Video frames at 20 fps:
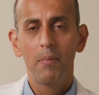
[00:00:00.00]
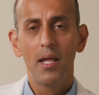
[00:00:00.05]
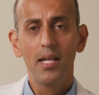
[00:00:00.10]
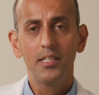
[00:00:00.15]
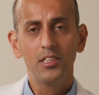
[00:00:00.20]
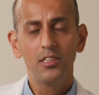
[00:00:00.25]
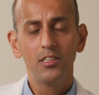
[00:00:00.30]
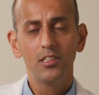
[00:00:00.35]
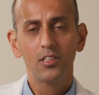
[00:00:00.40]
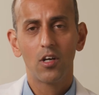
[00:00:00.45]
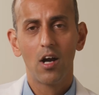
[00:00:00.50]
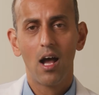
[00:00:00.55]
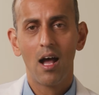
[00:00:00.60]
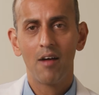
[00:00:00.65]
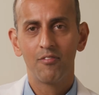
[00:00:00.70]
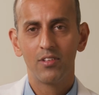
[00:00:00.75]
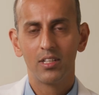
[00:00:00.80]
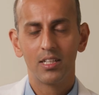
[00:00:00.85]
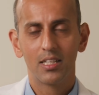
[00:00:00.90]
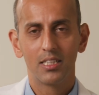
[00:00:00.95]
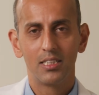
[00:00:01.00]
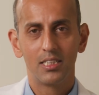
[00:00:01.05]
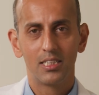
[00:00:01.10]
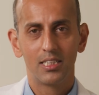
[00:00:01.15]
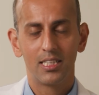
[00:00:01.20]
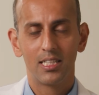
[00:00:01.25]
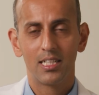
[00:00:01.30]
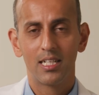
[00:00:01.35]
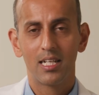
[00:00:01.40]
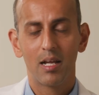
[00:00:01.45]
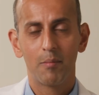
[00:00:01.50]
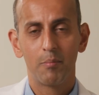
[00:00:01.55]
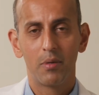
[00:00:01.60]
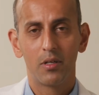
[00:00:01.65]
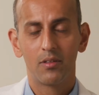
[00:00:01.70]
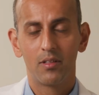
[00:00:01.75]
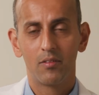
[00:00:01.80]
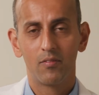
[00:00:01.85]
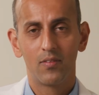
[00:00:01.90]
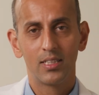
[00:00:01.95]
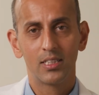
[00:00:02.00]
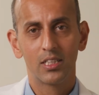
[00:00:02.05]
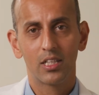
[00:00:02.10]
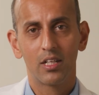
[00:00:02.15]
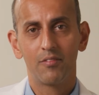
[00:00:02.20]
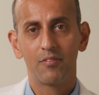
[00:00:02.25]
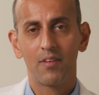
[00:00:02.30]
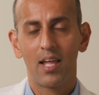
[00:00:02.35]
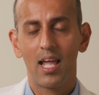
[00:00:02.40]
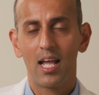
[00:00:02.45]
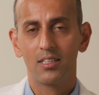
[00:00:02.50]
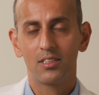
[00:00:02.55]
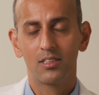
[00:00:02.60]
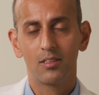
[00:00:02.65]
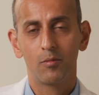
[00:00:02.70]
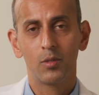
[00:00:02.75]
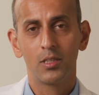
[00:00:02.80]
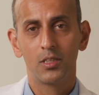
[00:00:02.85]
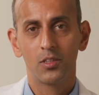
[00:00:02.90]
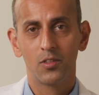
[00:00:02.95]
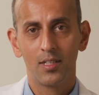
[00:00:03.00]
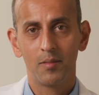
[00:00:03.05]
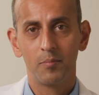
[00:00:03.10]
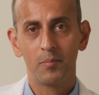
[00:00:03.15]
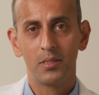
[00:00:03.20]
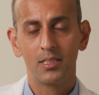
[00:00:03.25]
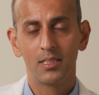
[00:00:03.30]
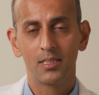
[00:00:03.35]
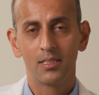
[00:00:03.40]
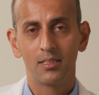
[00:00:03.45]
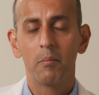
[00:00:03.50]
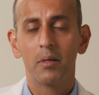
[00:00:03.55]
Patients are often concerned about the risk of cancer with treatments,